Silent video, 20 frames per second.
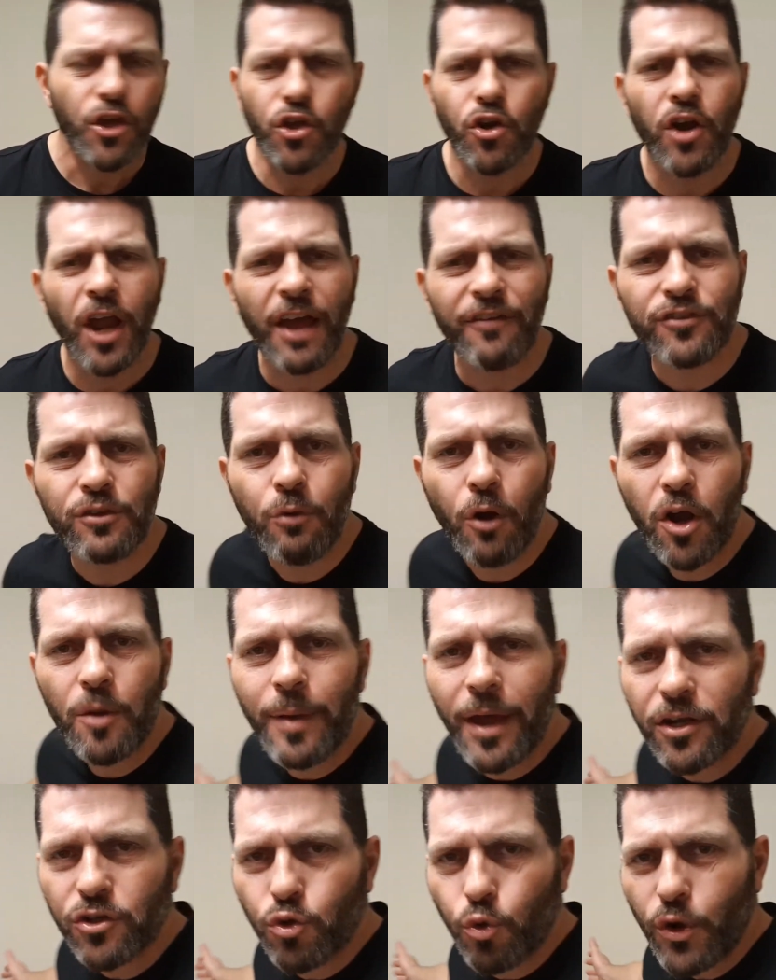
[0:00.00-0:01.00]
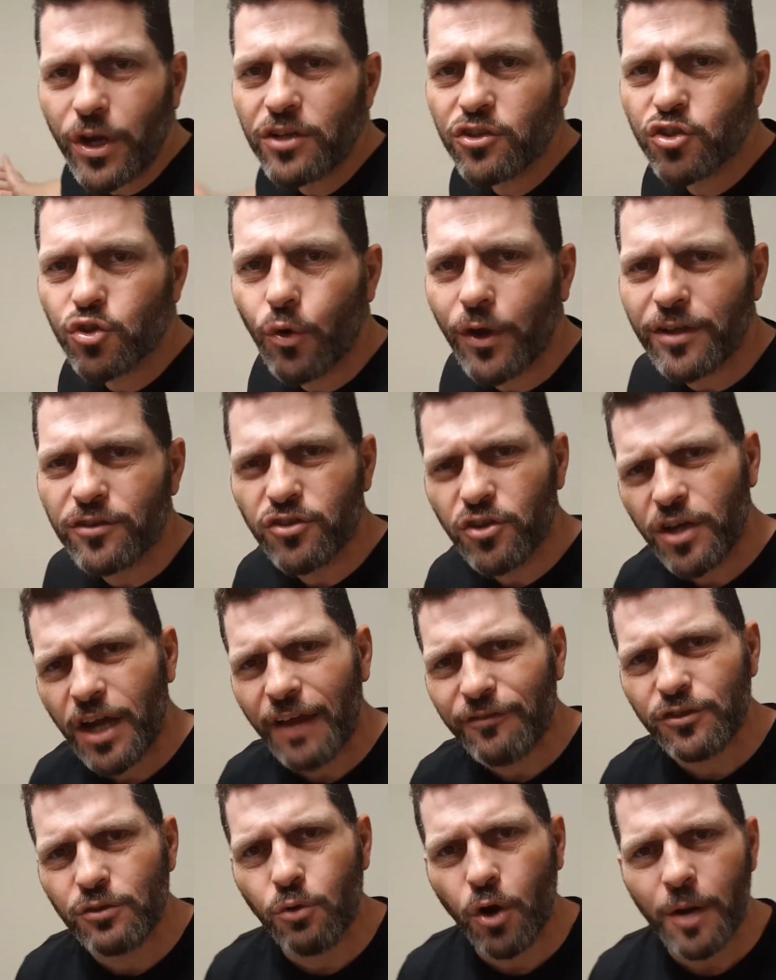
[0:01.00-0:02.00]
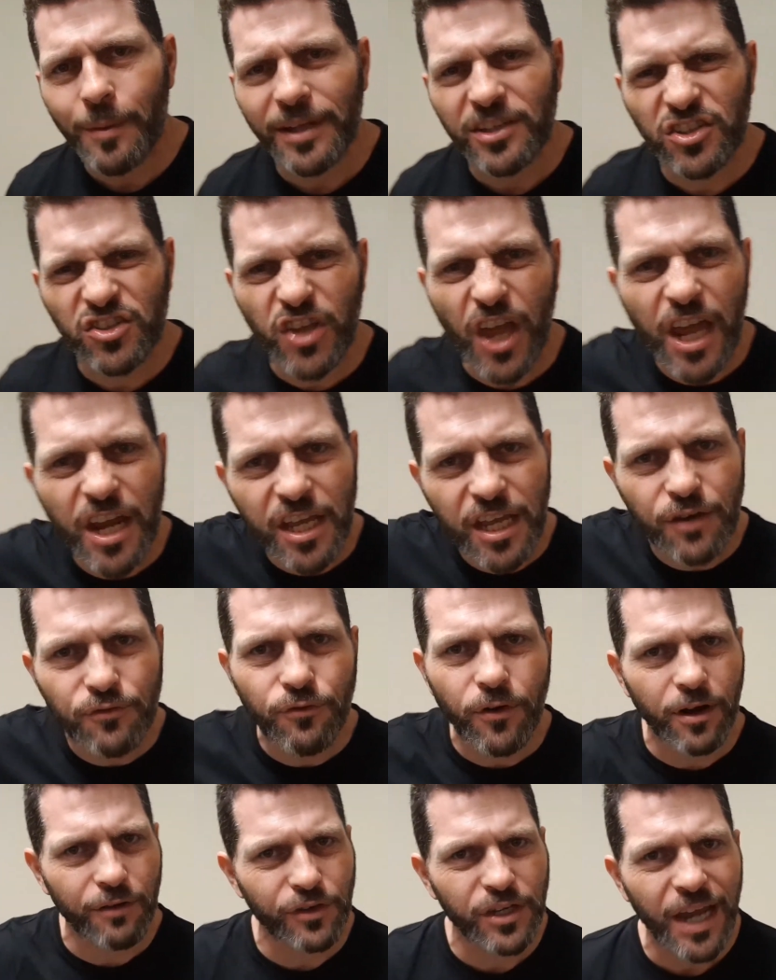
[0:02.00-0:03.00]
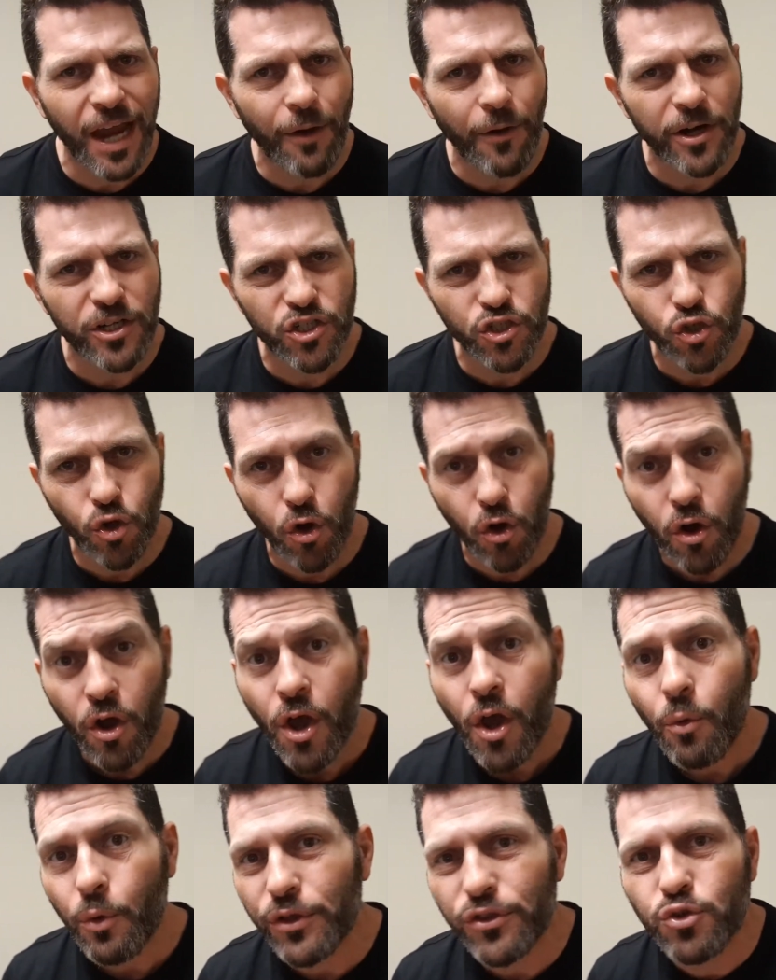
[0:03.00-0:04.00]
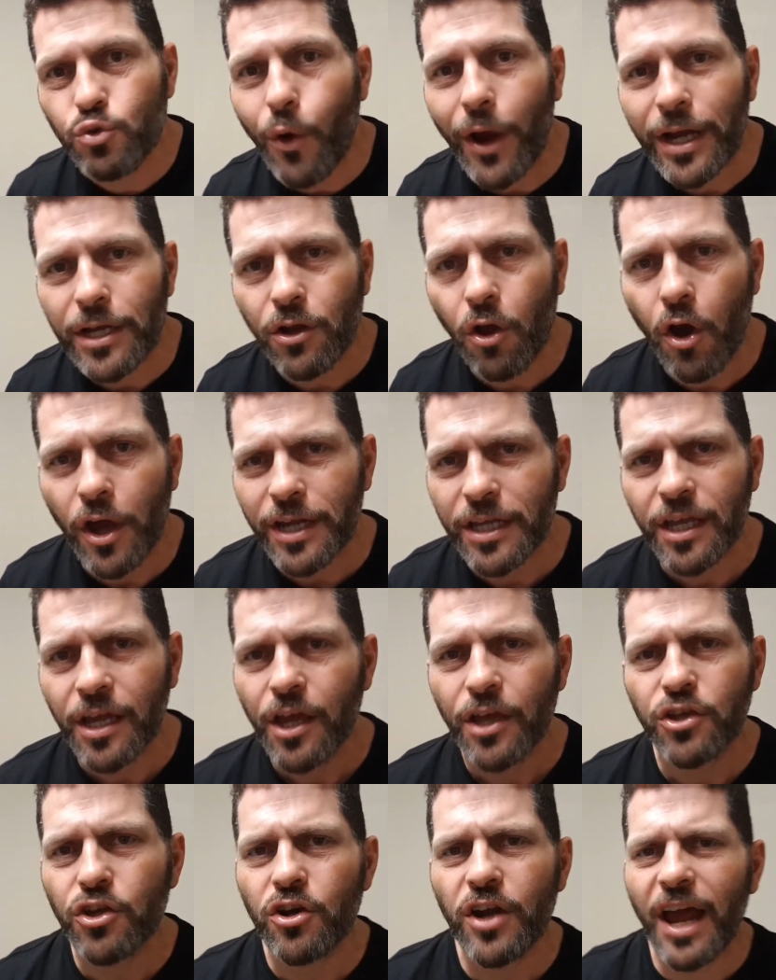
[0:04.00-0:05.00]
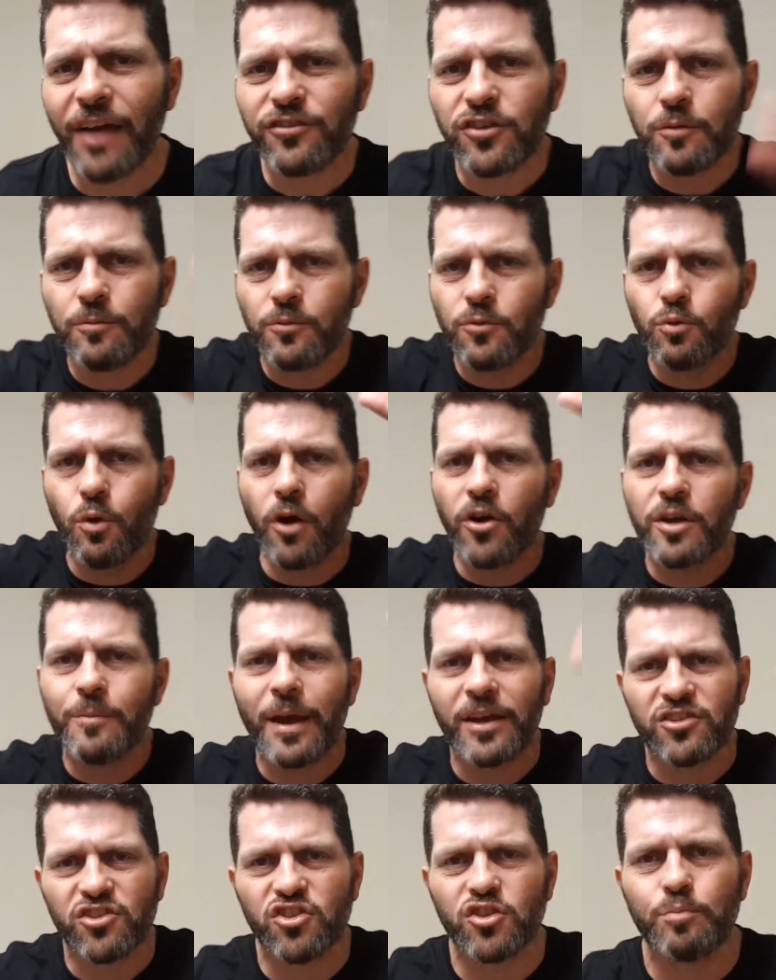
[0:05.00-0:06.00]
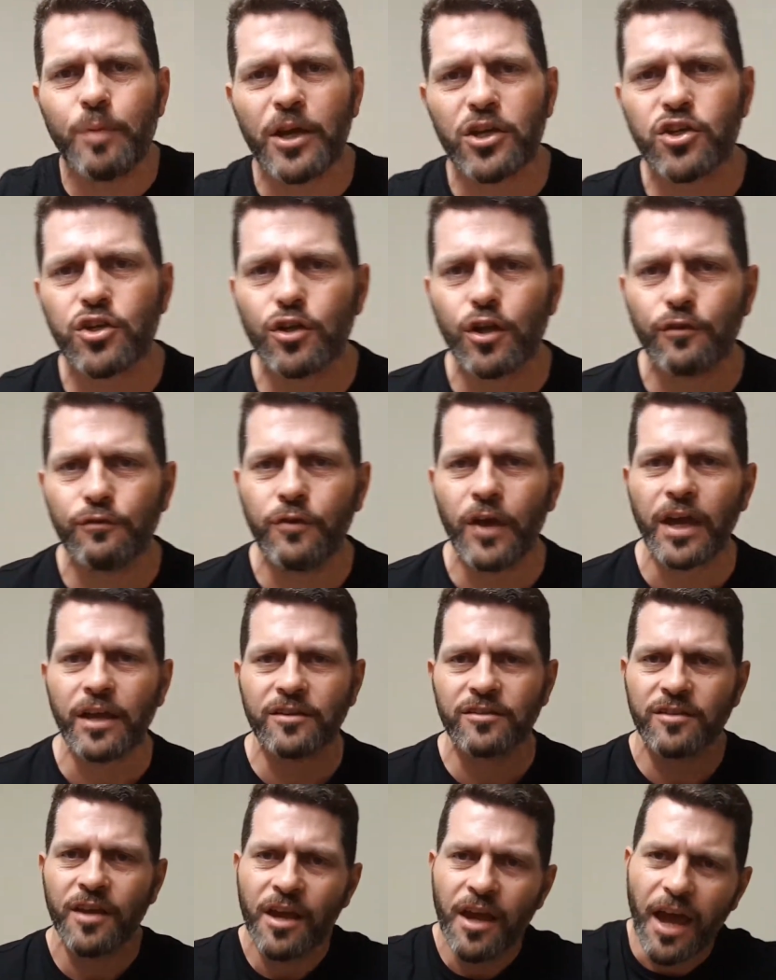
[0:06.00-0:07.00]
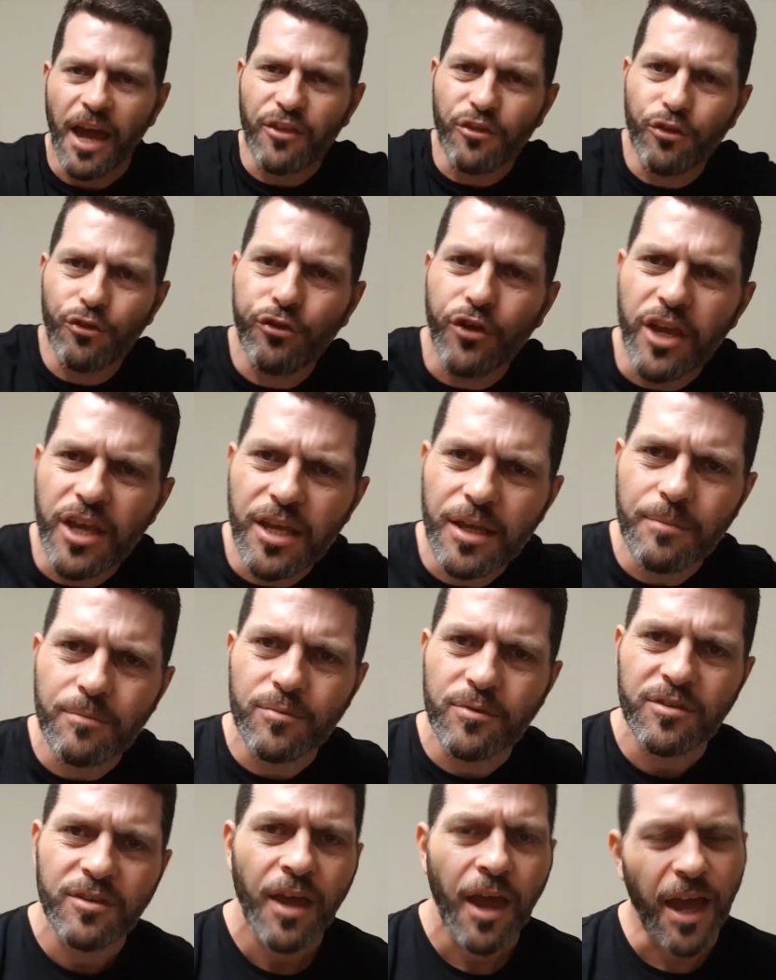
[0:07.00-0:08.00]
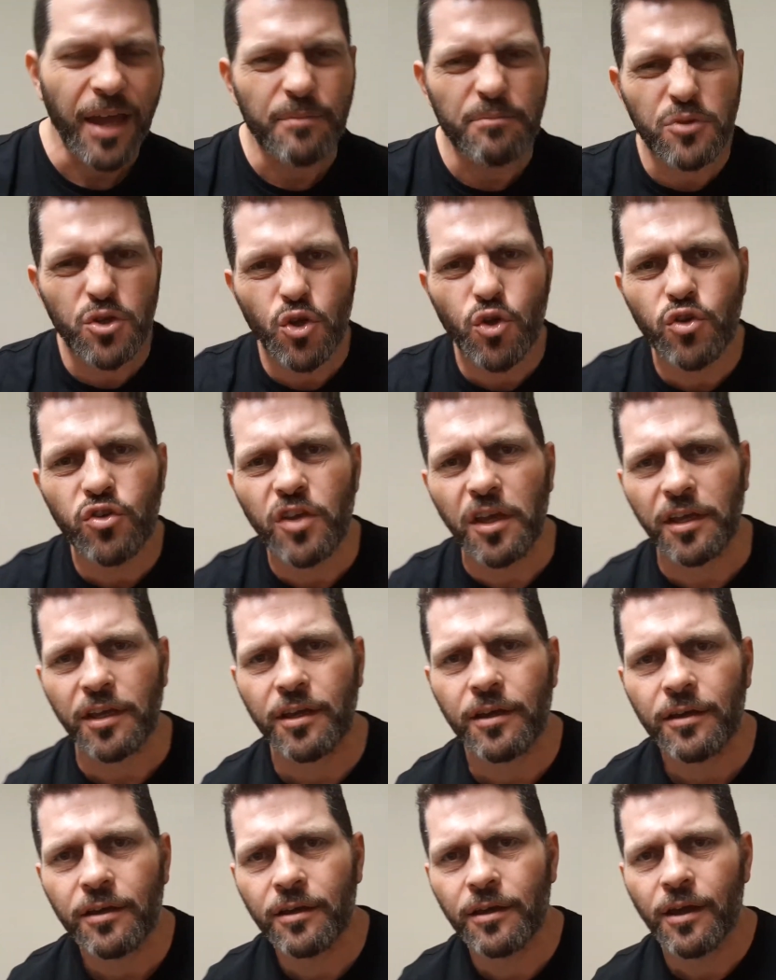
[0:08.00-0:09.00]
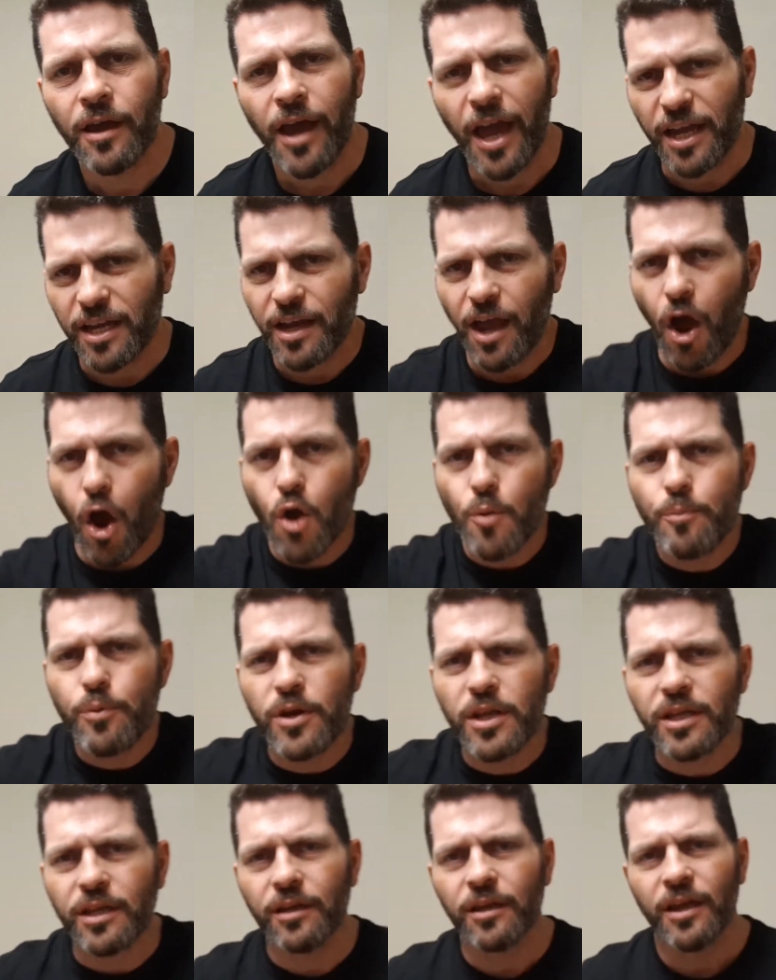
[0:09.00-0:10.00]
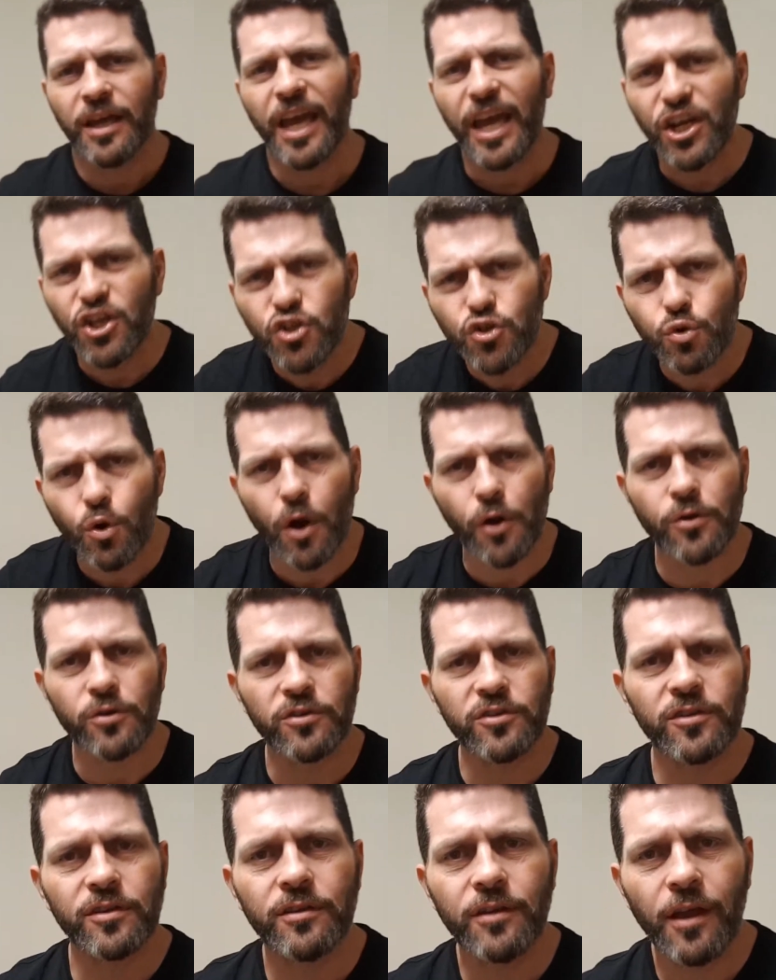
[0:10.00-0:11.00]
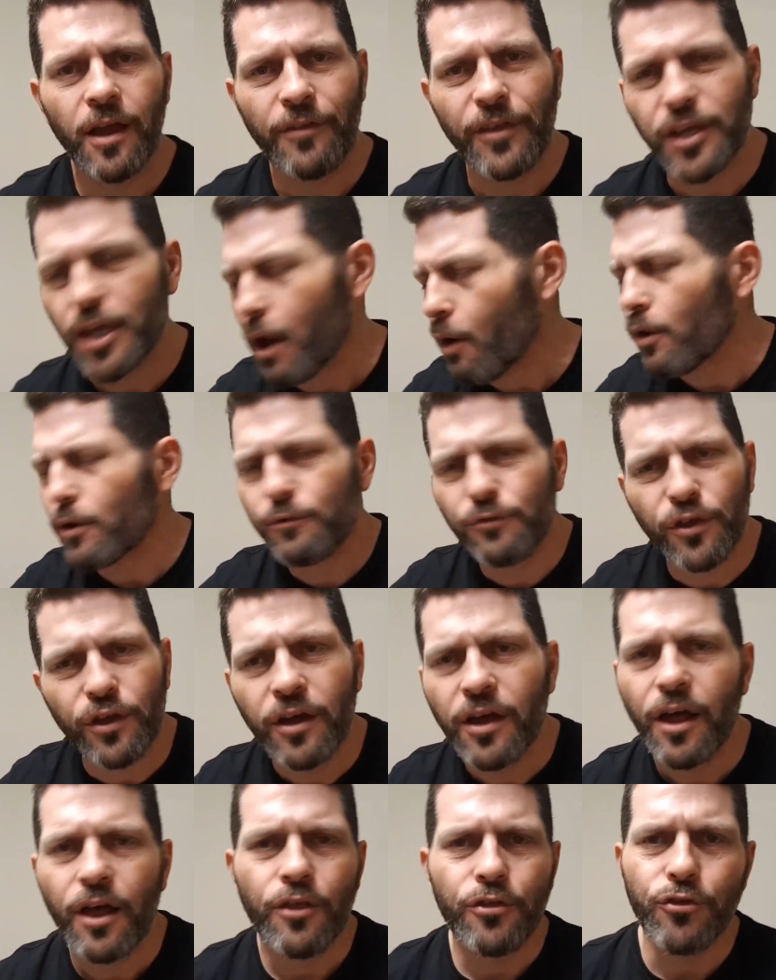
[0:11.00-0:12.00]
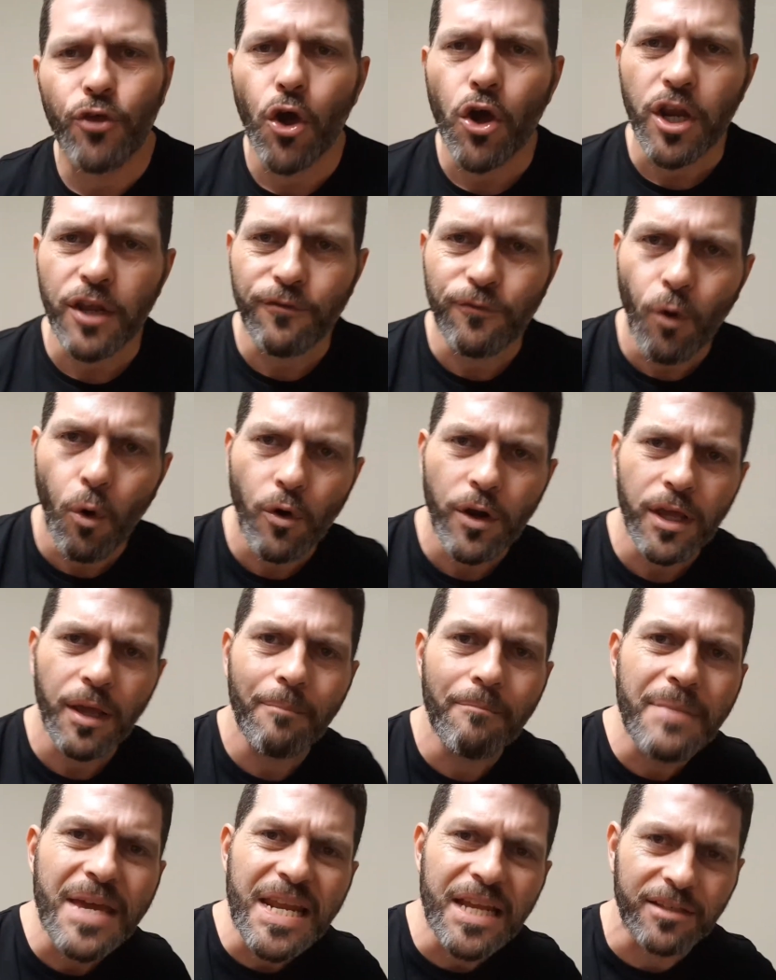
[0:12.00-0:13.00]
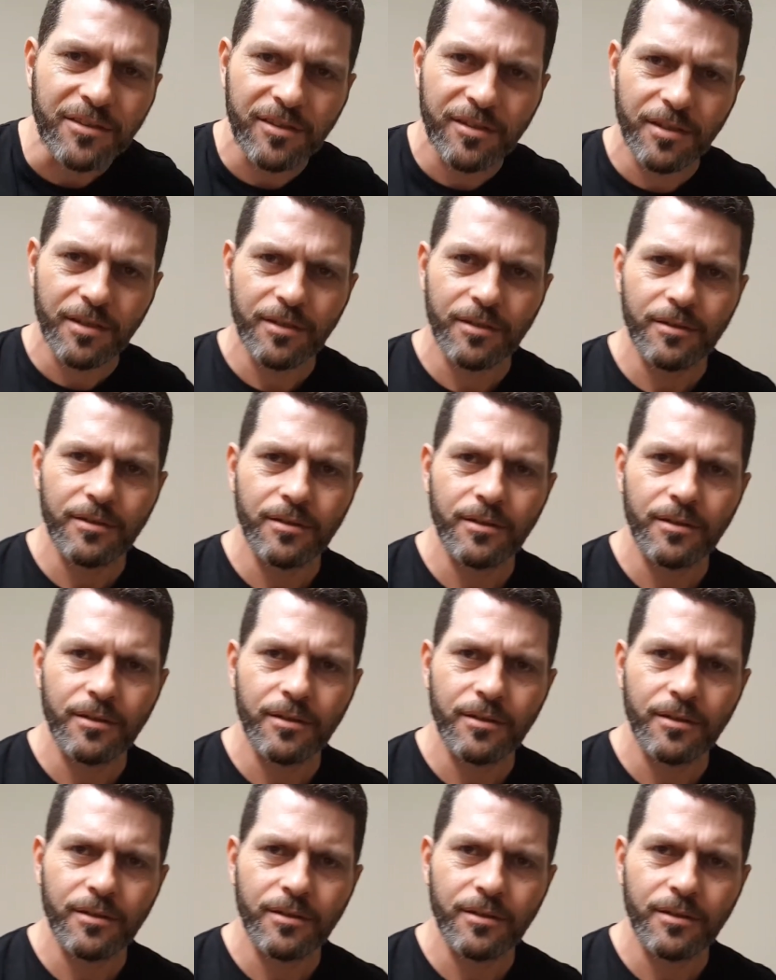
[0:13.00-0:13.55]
You don't have to worry about green screens. You don't have to worry about standing in front of a garage door with great lighting. You don't have to worry about special effects and themes and music and opening intros that go on for 30, 40 a minute.